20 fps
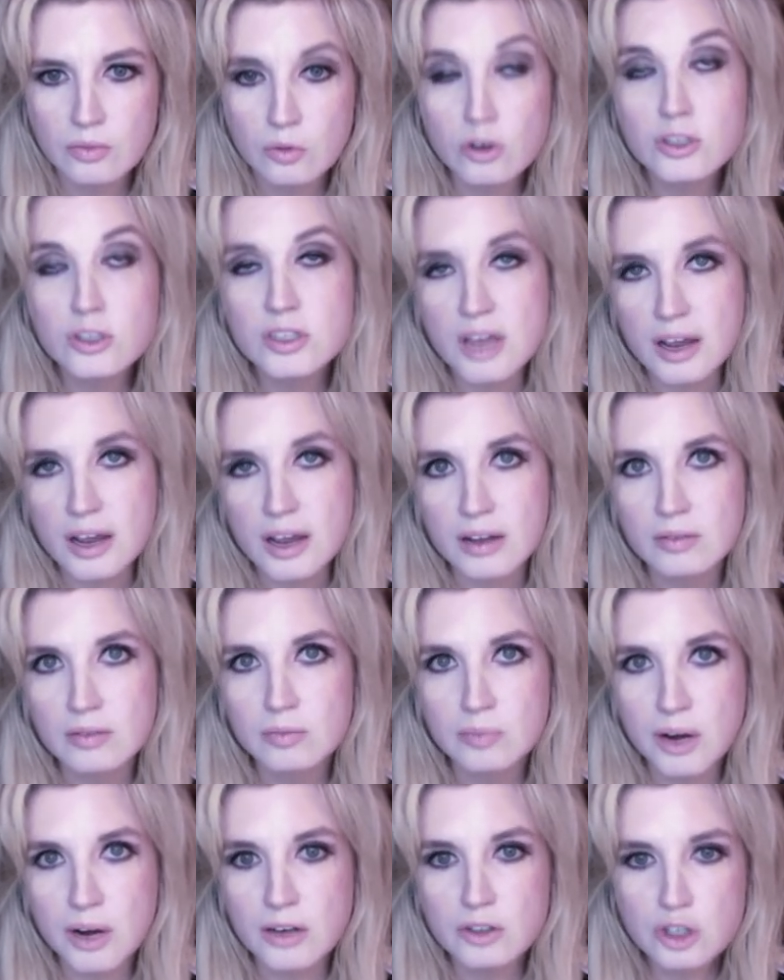We'll see,
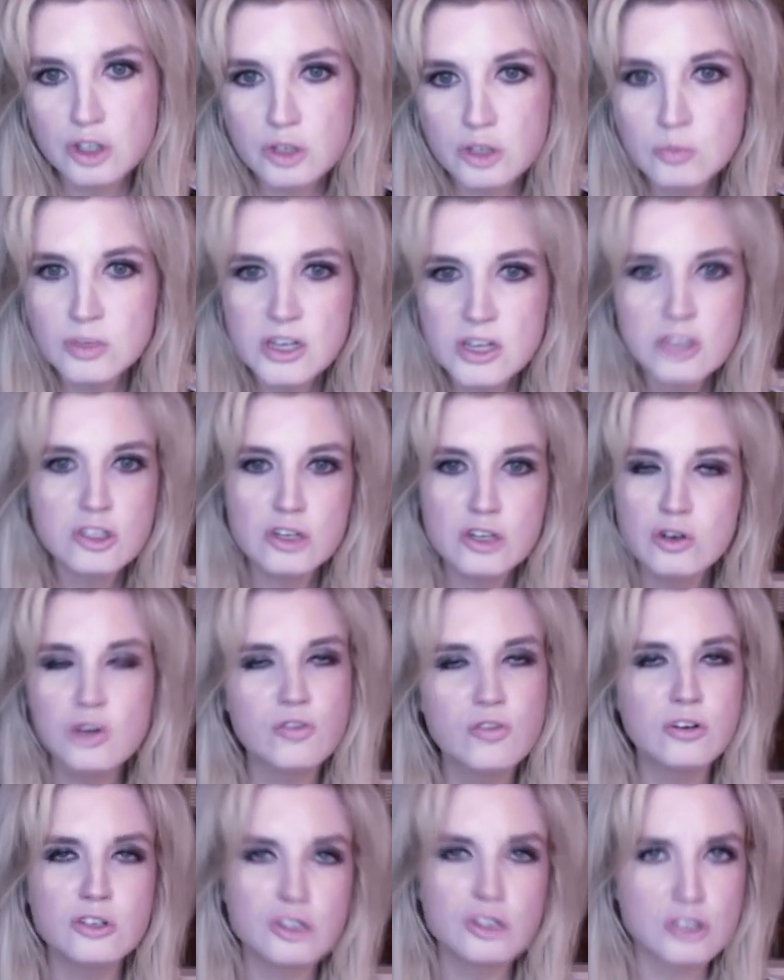but just DC
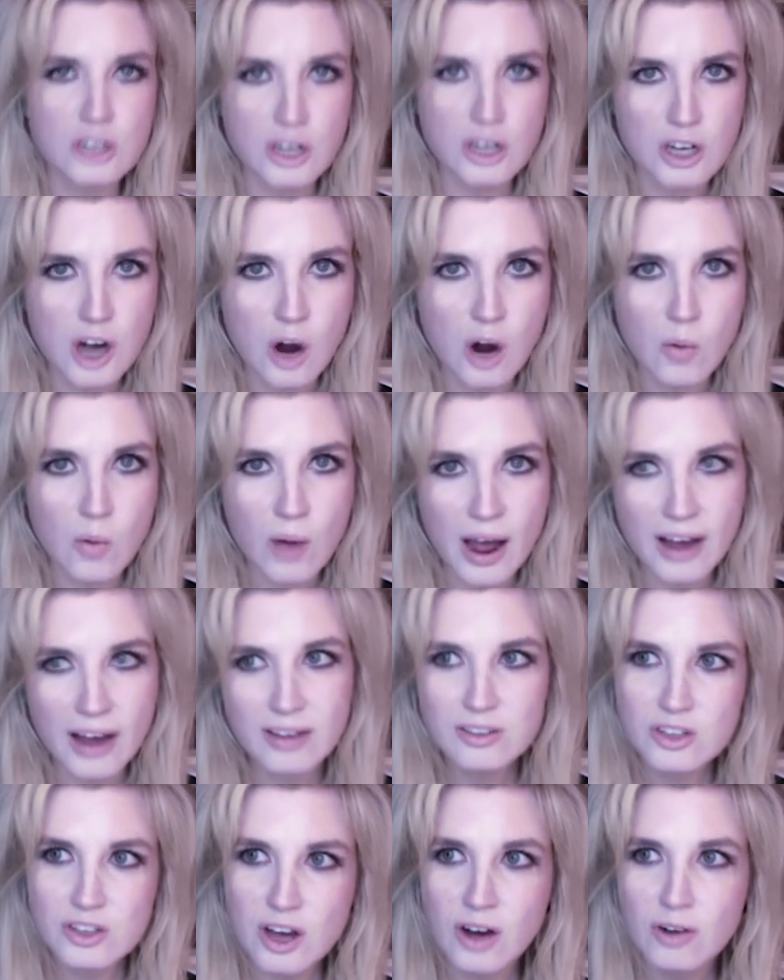Universe is going to go
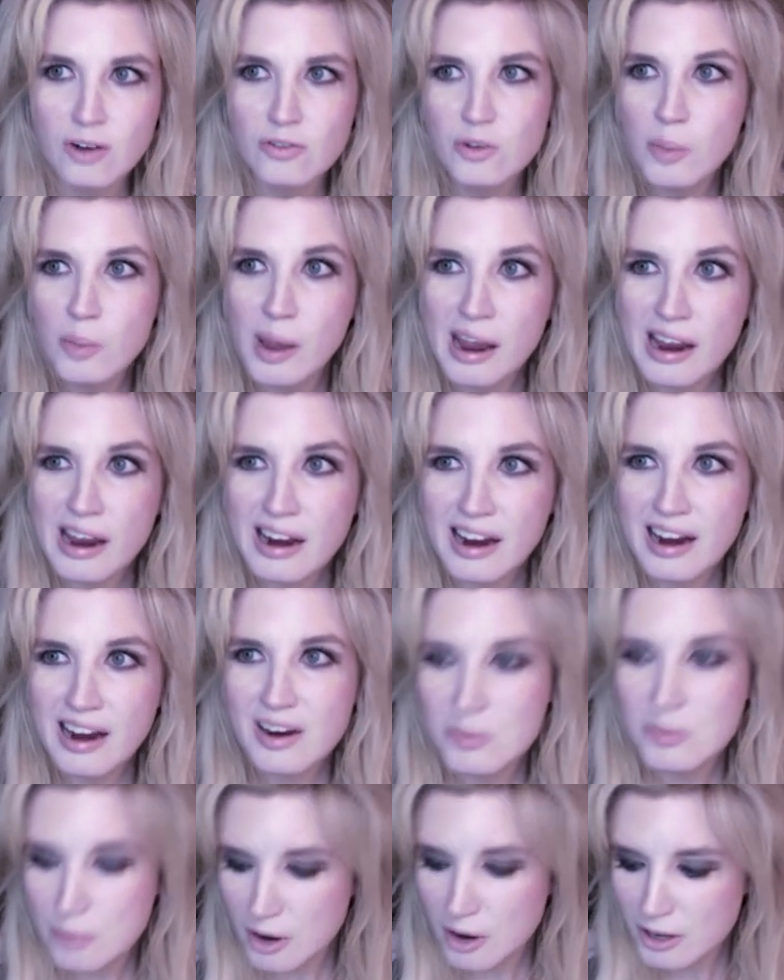away. So if you paid
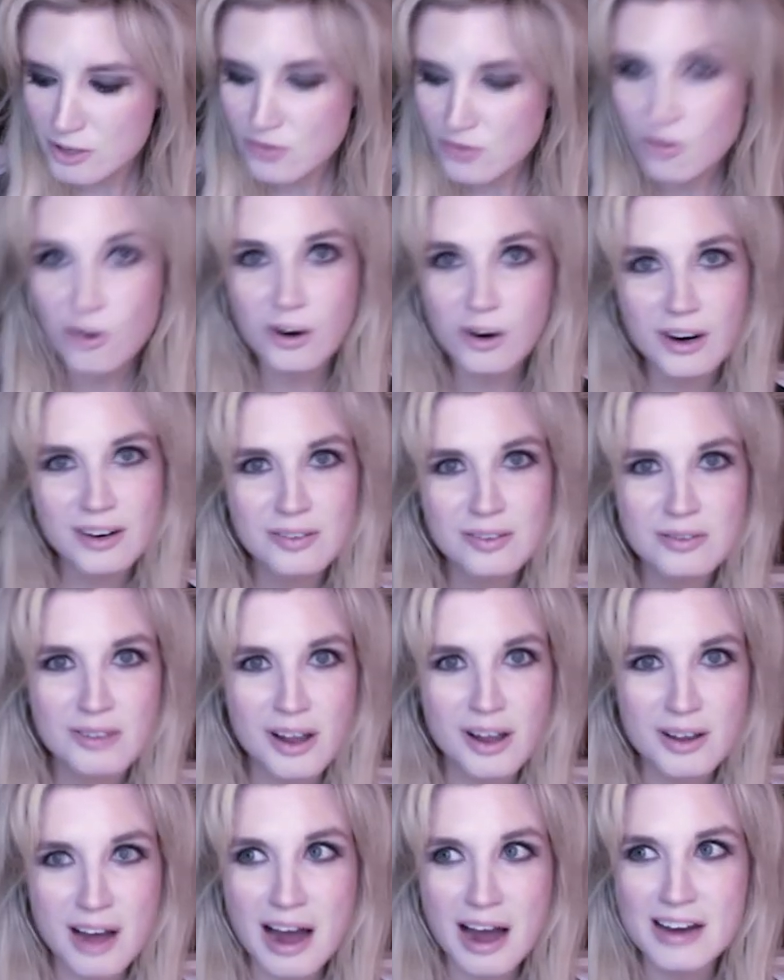$80 for it,
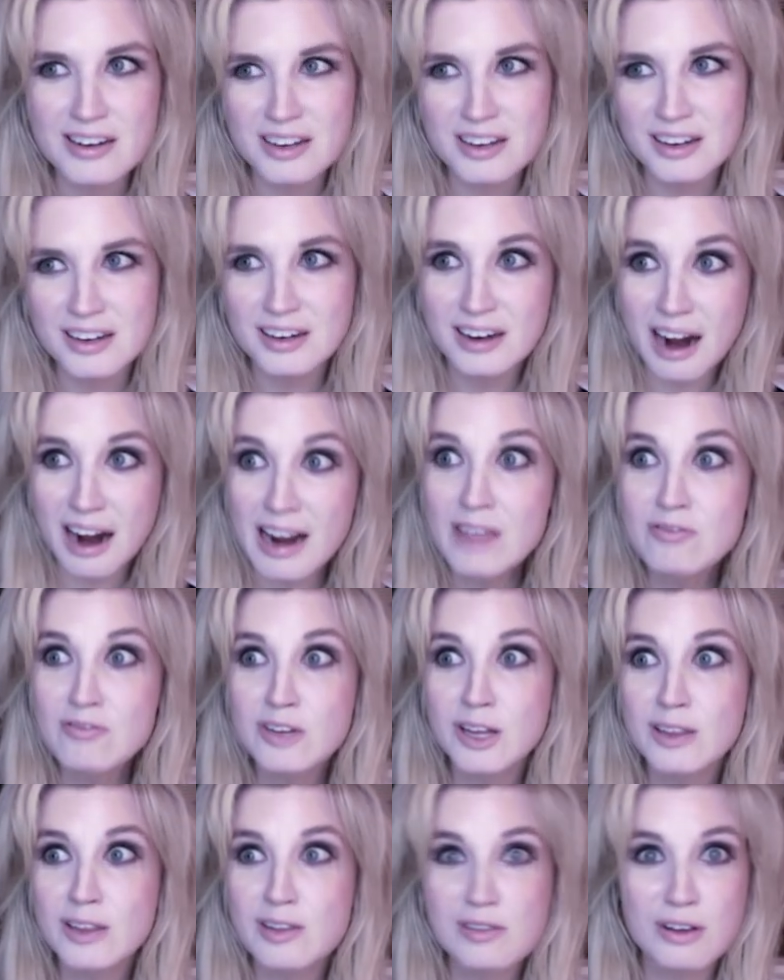like I did, and I
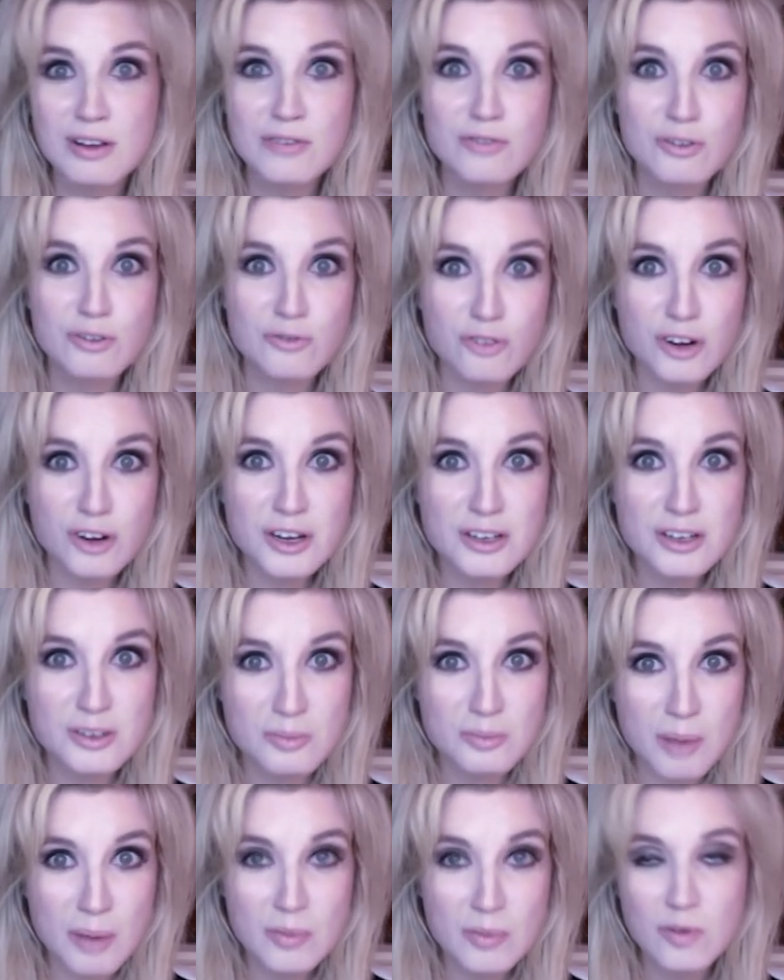even get the stuff for free as
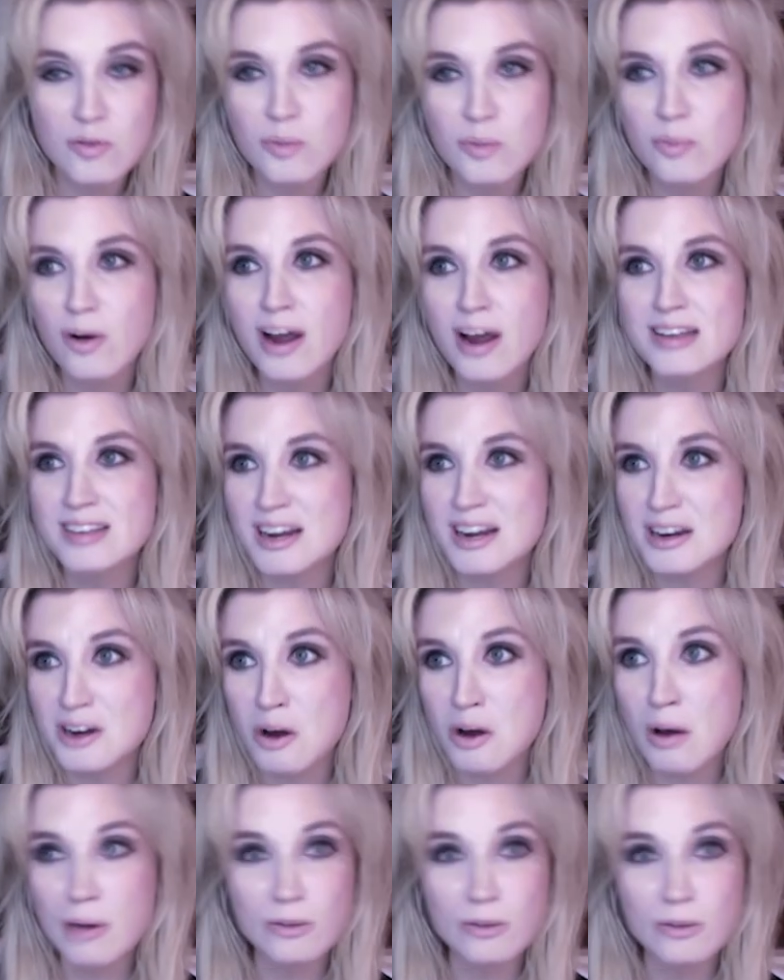a member of the press. I didn't know I